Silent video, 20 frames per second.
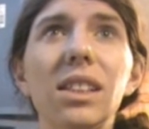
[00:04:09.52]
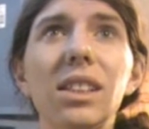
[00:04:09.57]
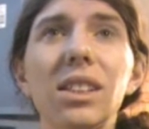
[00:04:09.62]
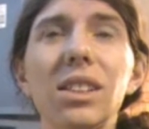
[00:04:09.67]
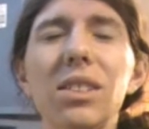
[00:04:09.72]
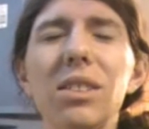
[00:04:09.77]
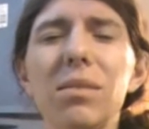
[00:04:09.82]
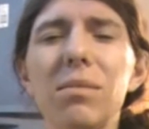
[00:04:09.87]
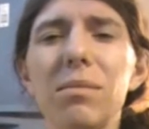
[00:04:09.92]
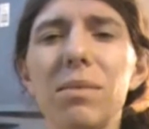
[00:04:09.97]

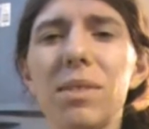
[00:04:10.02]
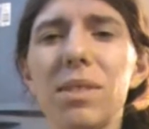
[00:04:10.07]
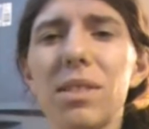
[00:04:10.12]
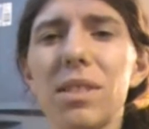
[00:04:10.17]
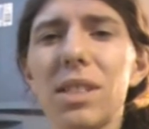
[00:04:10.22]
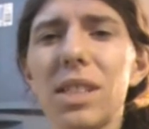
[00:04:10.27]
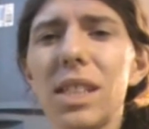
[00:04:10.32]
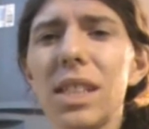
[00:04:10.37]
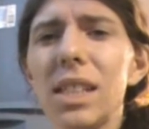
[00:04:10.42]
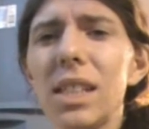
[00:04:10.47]
so I'm
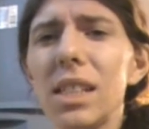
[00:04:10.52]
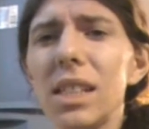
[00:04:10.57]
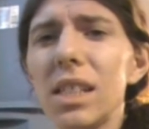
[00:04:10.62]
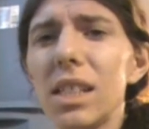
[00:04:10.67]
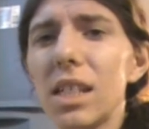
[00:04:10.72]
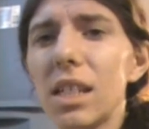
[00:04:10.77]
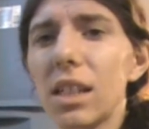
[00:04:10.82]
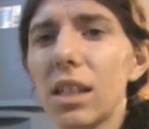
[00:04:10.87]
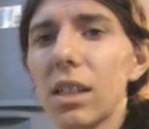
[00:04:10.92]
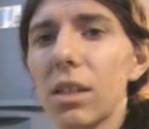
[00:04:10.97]
still
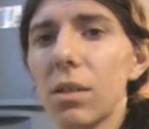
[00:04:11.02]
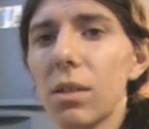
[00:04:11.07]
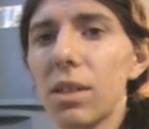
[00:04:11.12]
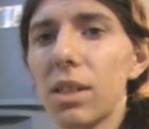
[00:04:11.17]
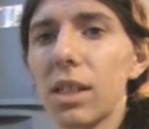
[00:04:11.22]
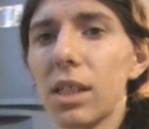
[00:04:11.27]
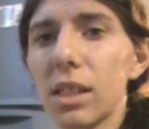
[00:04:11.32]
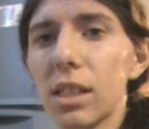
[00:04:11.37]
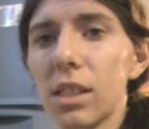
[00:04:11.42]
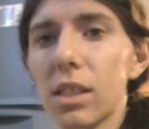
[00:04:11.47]
not
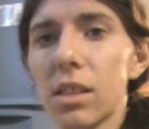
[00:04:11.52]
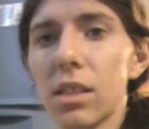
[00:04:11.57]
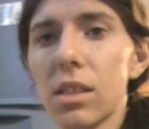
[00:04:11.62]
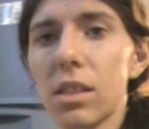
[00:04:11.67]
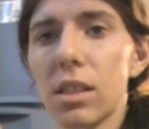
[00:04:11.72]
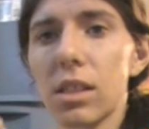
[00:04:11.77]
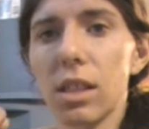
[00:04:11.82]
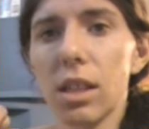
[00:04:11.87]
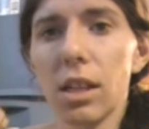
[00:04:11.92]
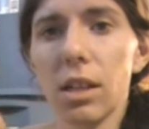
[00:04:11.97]
quite
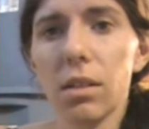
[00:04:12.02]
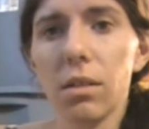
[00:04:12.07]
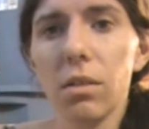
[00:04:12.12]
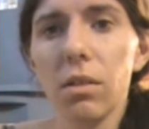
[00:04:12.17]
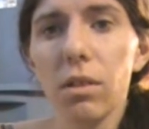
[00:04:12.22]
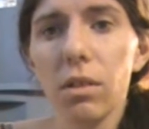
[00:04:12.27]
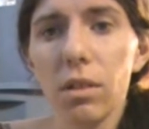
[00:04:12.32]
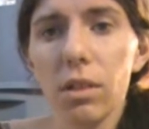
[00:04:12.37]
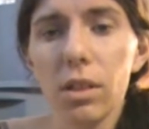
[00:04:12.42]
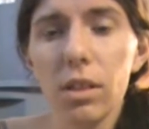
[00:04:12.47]

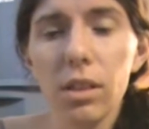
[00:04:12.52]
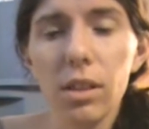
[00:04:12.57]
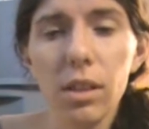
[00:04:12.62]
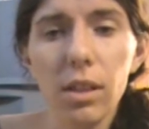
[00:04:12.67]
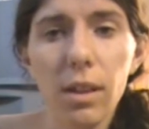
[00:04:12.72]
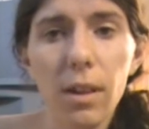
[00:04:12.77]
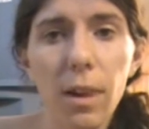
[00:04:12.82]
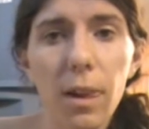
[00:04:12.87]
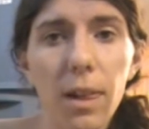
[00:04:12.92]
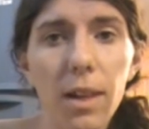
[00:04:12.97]
sterile,
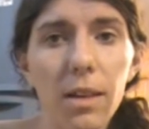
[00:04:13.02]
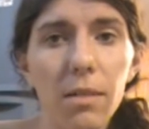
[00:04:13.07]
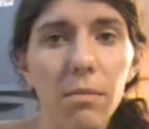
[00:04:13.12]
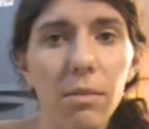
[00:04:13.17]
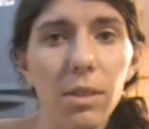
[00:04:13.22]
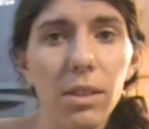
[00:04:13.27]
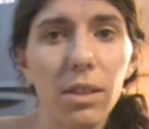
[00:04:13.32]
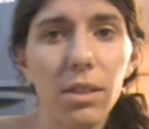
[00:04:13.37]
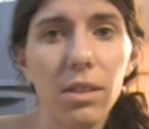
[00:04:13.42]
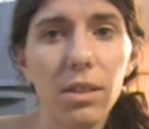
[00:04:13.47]

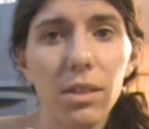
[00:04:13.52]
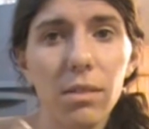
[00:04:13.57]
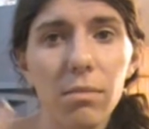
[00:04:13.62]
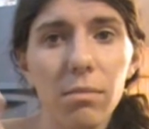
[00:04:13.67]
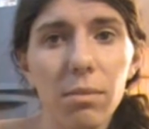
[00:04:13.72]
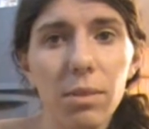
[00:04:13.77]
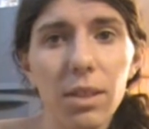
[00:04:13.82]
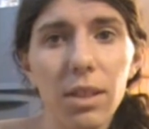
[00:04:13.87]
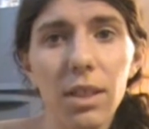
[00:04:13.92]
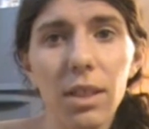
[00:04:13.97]
but there's
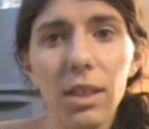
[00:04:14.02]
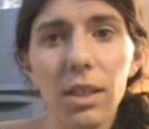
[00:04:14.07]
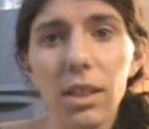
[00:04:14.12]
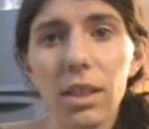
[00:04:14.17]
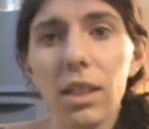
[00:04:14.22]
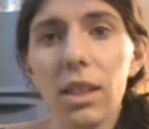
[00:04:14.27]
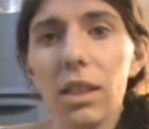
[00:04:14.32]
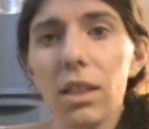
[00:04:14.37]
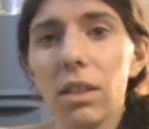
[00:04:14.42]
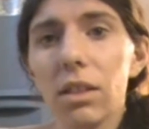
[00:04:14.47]
just been a
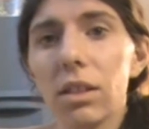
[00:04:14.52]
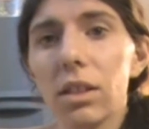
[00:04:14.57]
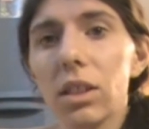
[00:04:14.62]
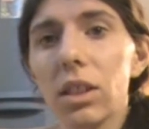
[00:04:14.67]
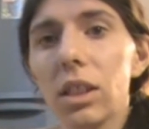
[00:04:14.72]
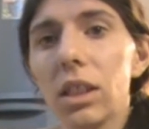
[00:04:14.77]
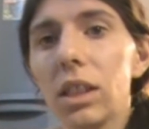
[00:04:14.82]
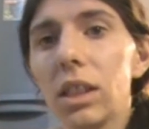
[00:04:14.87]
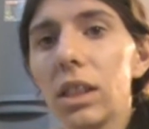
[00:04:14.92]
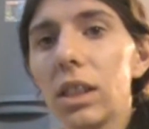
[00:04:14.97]

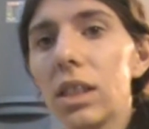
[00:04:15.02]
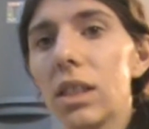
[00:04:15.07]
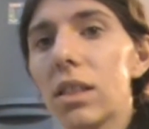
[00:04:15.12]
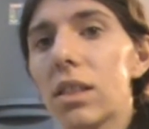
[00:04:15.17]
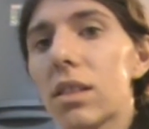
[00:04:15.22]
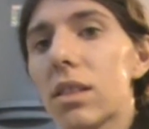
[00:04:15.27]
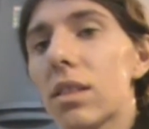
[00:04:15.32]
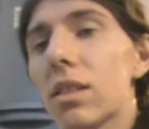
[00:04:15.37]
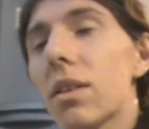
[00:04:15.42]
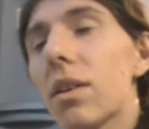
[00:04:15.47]
decrease.
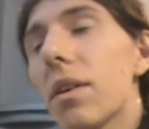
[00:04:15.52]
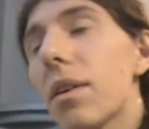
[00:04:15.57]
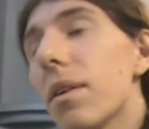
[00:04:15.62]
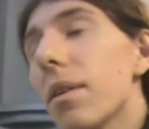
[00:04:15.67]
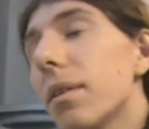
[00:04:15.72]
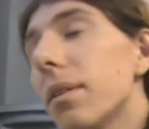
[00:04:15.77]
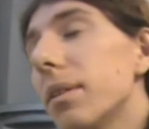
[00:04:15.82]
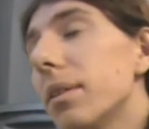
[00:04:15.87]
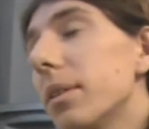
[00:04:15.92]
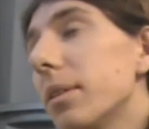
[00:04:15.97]

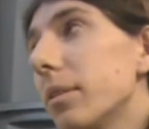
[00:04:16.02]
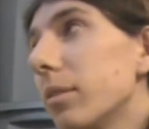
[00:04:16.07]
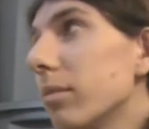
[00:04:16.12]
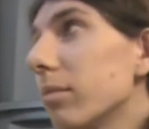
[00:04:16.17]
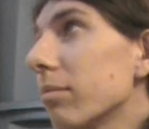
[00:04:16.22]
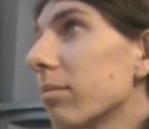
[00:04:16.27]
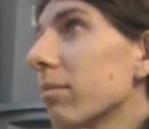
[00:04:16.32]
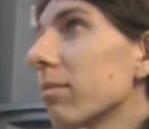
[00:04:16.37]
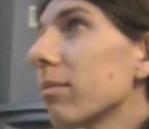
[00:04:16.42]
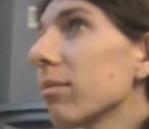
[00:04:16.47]

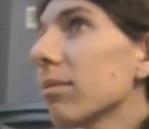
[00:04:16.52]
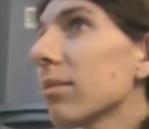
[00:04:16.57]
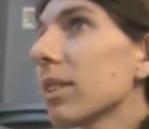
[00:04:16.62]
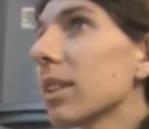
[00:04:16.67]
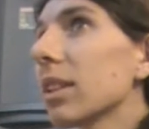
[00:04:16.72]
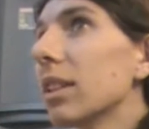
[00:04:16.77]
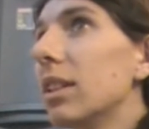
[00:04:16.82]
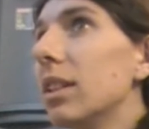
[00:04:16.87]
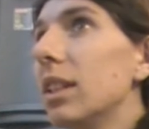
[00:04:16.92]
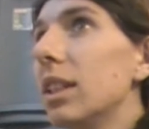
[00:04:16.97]
So
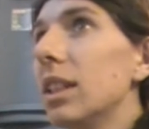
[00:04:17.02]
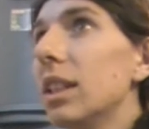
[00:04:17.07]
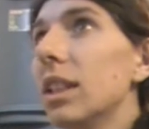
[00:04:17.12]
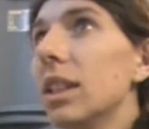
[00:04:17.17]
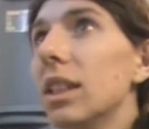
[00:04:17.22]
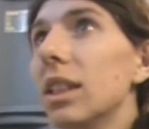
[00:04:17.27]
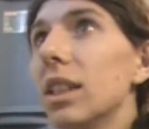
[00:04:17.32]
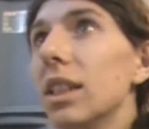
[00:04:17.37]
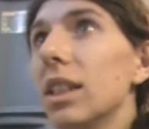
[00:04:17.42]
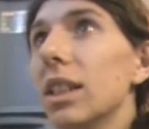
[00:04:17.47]

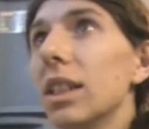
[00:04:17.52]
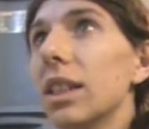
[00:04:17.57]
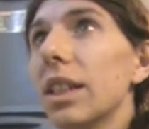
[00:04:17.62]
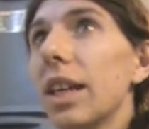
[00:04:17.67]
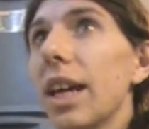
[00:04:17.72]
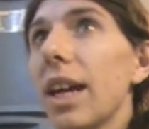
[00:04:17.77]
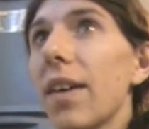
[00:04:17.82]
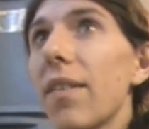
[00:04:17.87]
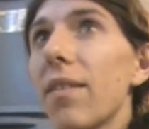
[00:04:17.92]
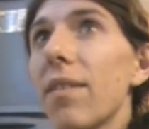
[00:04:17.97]
I
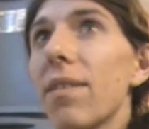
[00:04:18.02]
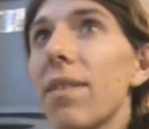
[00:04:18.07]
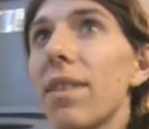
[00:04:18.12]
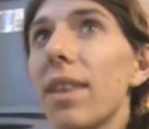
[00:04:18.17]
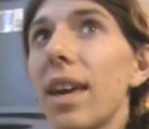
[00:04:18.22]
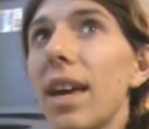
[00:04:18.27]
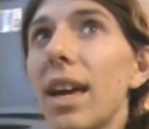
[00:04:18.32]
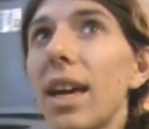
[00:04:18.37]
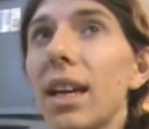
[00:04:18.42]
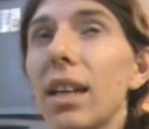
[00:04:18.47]
have
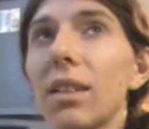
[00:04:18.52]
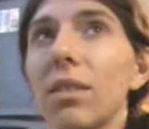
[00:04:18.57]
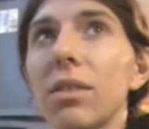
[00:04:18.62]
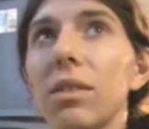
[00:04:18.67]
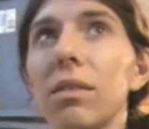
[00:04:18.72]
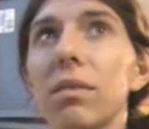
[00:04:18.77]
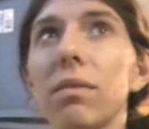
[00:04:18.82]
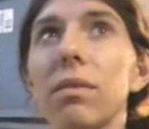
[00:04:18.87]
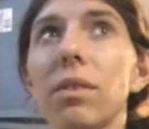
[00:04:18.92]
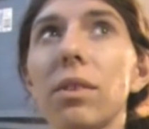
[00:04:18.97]
that
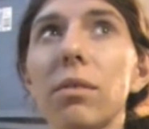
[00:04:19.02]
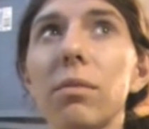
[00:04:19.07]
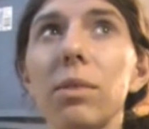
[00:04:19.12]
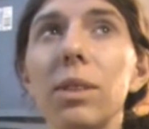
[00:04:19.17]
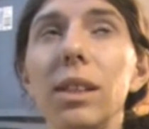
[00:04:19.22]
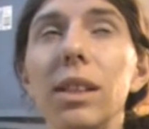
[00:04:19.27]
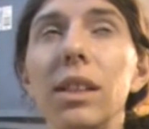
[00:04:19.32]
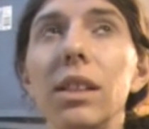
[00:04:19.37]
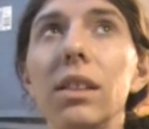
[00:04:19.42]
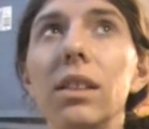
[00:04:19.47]
going for
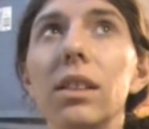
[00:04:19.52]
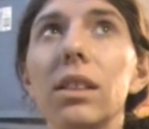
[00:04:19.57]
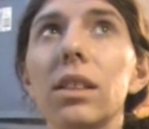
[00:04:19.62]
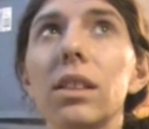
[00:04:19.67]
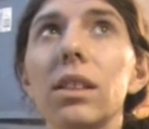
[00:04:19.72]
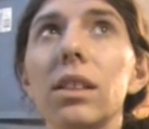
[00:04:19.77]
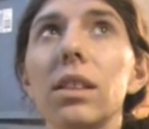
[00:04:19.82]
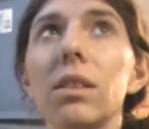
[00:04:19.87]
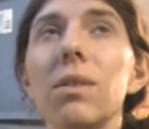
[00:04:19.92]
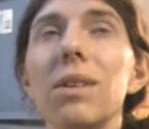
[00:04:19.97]
me.
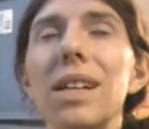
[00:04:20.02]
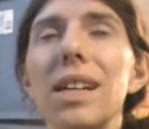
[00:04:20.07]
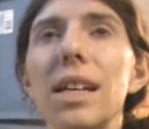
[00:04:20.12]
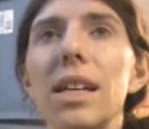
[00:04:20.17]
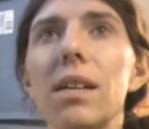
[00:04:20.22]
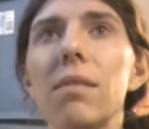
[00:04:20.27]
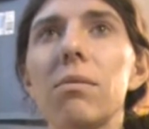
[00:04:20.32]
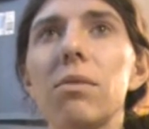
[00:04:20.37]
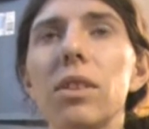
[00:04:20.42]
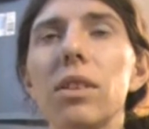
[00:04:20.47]
See what?
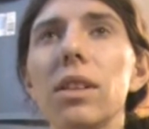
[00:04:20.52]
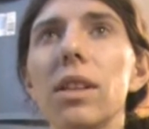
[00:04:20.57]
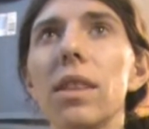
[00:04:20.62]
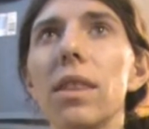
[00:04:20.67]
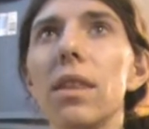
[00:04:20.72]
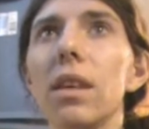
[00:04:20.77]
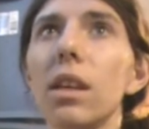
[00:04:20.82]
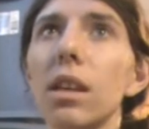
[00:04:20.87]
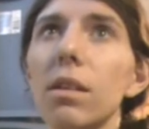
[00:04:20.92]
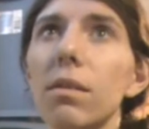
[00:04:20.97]
I'm trying to
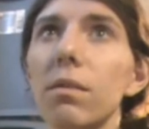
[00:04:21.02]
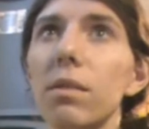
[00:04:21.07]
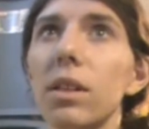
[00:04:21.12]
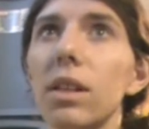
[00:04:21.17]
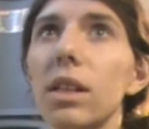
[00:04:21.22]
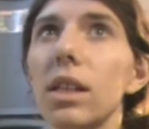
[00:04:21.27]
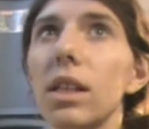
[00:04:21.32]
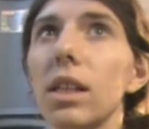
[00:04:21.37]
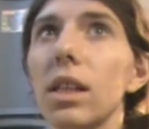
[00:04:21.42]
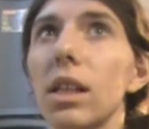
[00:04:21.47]
think of
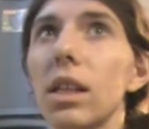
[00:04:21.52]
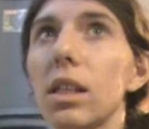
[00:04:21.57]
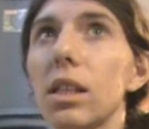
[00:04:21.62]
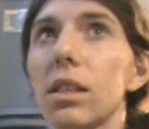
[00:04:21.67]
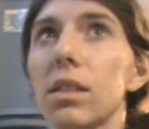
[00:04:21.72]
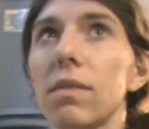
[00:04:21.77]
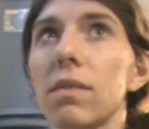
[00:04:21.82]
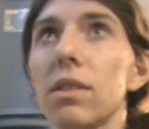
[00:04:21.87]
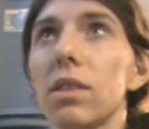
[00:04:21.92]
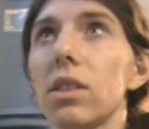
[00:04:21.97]
what
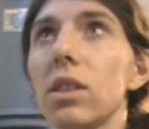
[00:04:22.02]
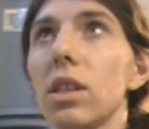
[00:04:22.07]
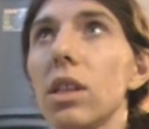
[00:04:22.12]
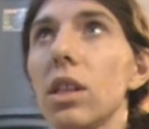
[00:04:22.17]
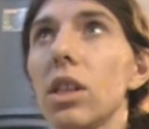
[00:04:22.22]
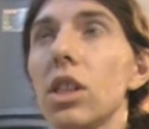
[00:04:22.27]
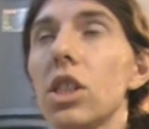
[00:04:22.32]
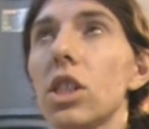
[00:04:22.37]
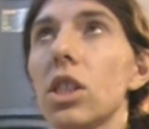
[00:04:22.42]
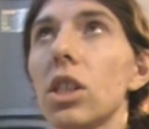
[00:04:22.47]
else has
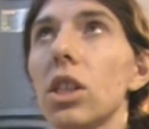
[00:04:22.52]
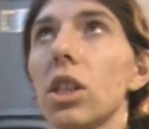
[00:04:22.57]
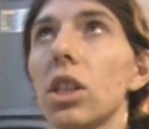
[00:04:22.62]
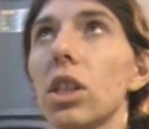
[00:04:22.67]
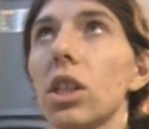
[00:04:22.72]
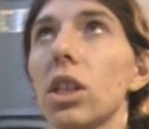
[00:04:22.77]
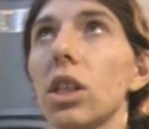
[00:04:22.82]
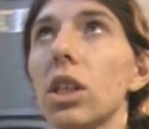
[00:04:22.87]
changed.